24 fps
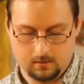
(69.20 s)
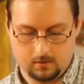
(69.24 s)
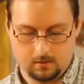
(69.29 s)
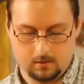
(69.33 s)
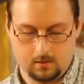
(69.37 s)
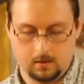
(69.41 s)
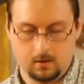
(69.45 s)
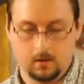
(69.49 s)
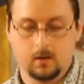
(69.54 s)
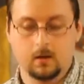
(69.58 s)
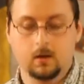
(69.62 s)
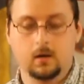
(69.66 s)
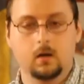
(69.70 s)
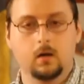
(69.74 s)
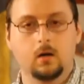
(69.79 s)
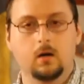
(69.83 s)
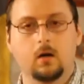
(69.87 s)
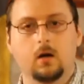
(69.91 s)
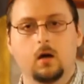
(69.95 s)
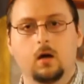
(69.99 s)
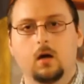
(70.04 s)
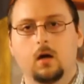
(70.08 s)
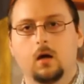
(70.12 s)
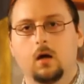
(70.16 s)

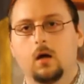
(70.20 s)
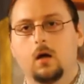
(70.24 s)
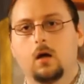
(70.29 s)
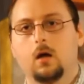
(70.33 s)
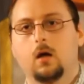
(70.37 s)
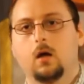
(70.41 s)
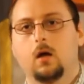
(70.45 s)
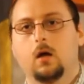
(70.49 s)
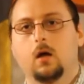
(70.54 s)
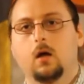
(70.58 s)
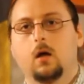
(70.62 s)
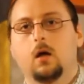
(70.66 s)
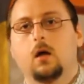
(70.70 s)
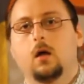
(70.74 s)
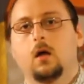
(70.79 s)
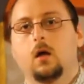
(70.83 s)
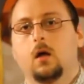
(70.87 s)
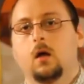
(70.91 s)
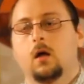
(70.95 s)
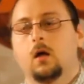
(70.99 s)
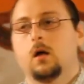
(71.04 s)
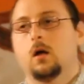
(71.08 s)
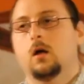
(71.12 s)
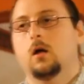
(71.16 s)

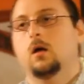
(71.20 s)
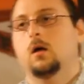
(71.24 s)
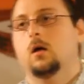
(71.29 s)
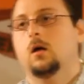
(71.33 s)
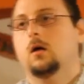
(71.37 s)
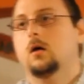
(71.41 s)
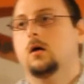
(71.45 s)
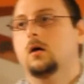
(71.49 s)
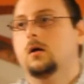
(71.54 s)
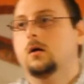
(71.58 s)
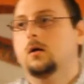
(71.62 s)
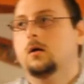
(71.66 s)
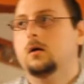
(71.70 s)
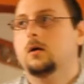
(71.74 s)
(no one is talking)